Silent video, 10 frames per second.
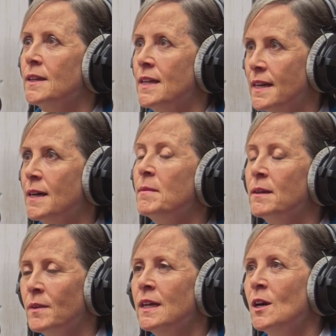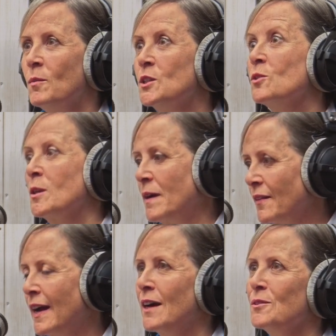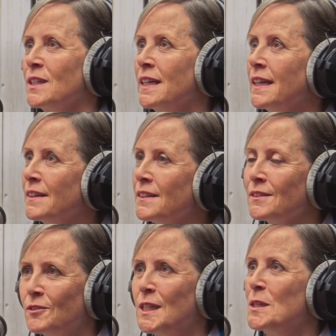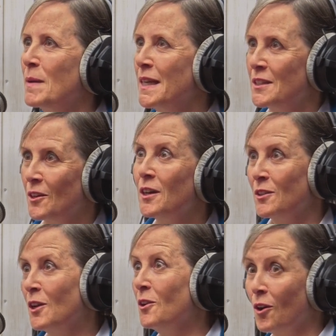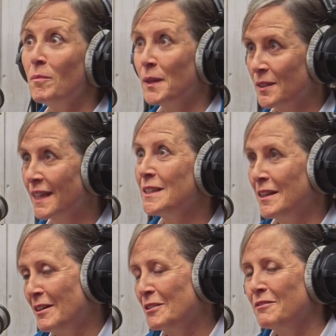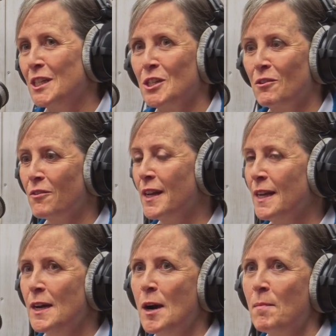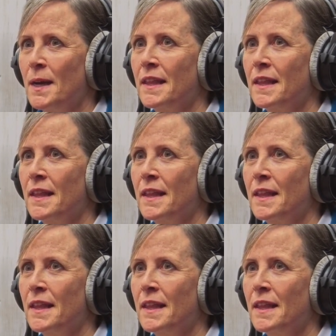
yeah. I mean, we talk about the housing and the green space a lot because that's a large feature of it, but I